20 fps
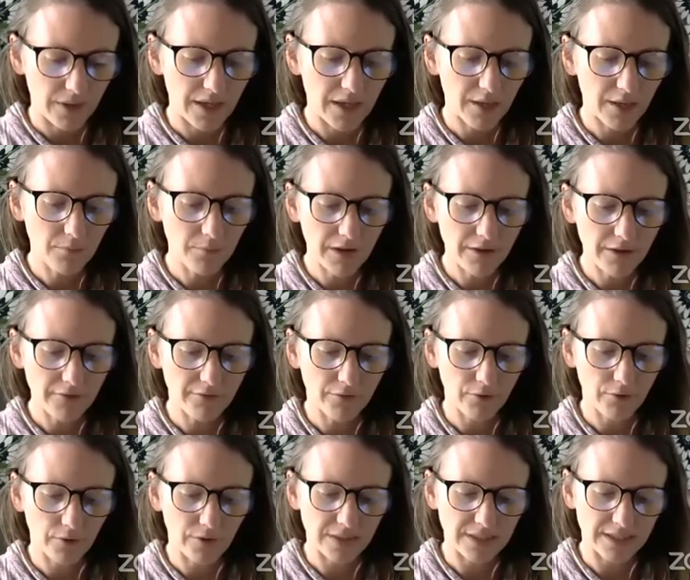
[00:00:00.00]
Begin by
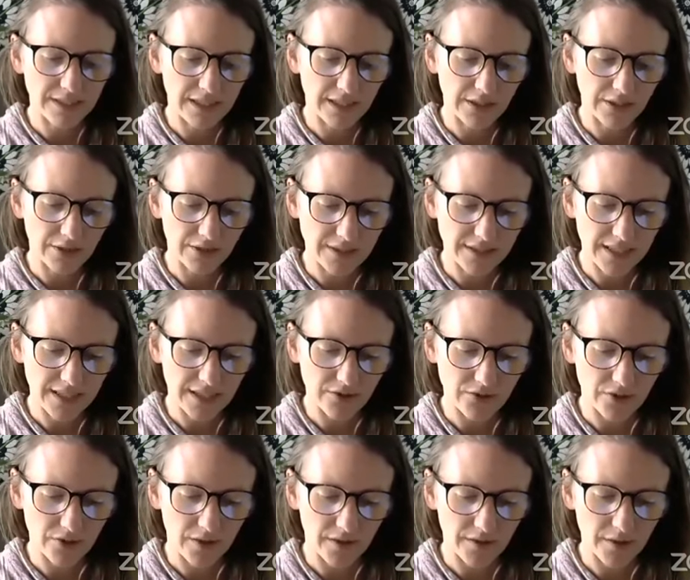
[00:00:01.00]
focusing your
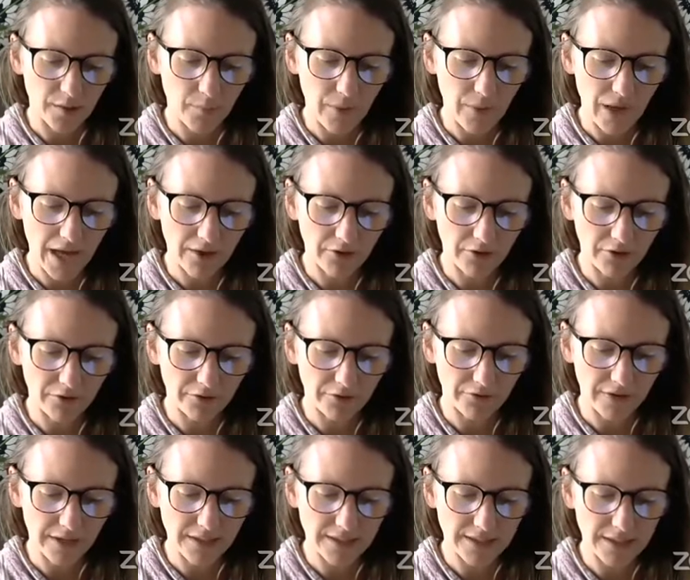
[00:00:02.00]
attention on the petal
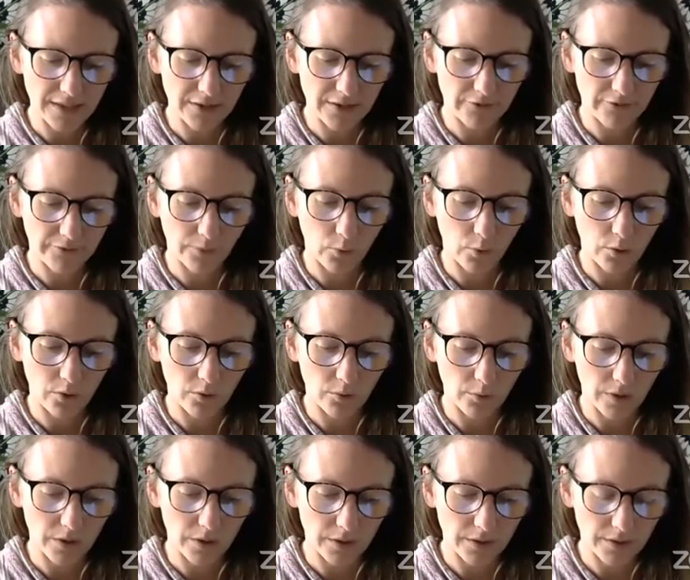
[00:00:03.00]
facing
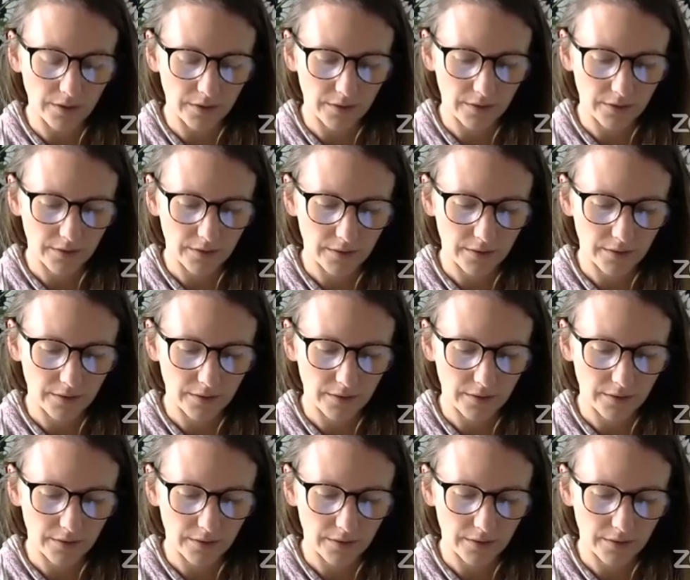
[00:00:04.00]
forward,